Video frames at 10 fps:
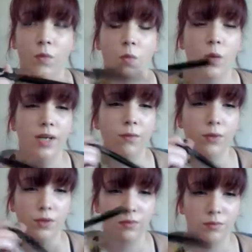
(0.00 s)
Waiting
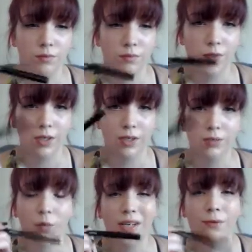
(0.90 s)
for it to
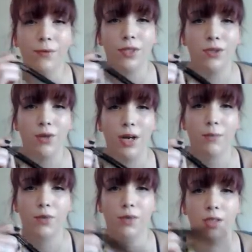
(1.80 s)
dry
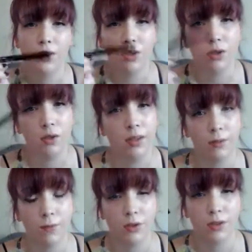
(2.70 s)
in between. So you do like
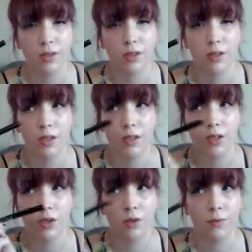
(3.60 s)
the first
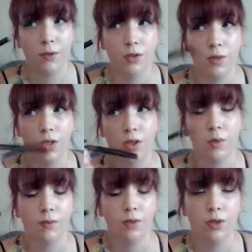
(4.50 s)
one, you
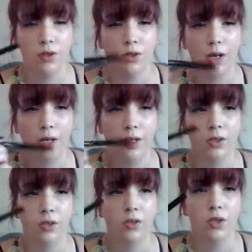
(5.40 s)
wait for it to
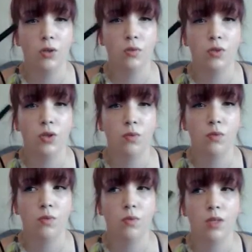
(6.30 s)
dry, you
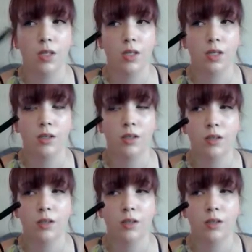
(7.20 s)
do the